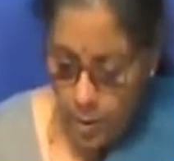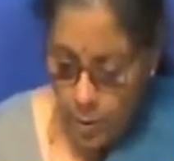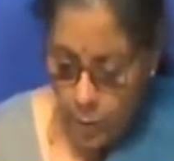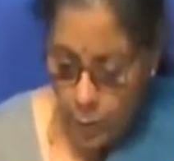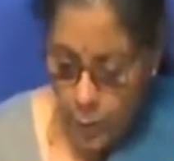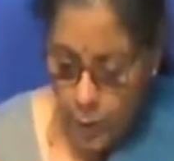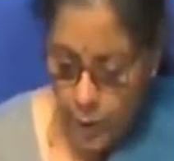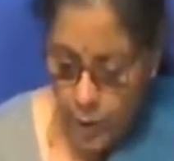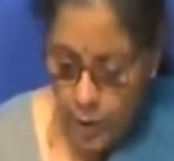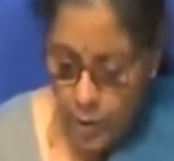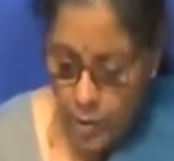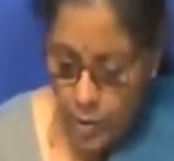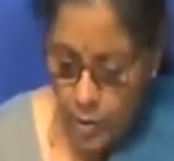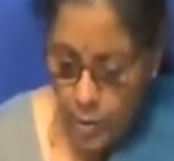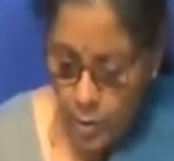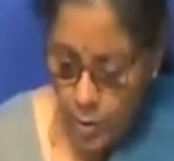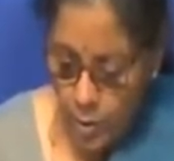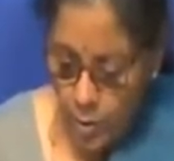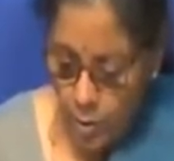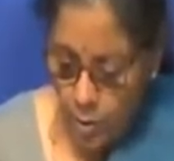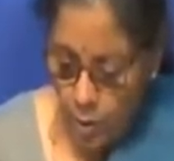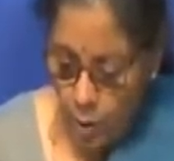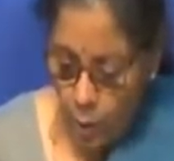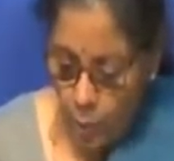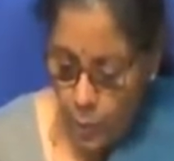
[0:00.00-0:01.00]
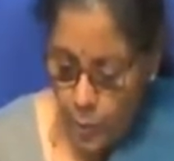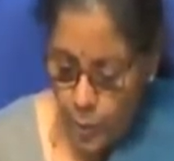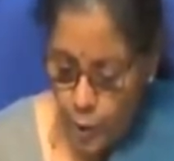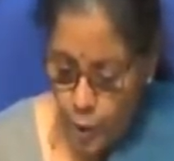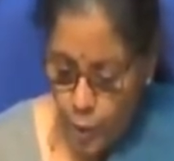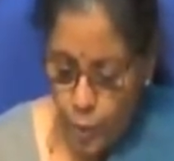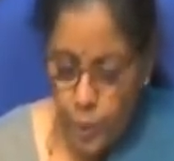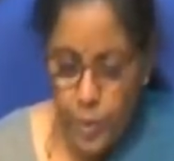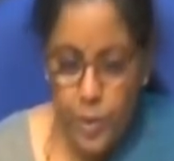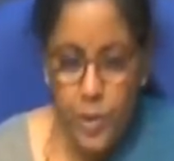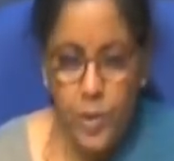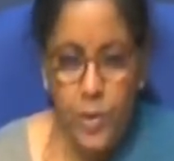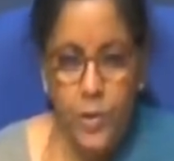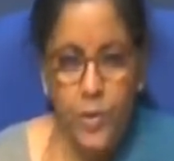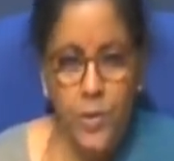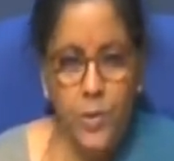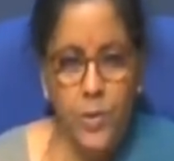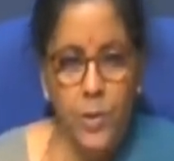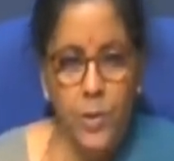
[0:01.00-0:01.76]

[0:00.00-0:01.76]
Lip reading: funded opportunities.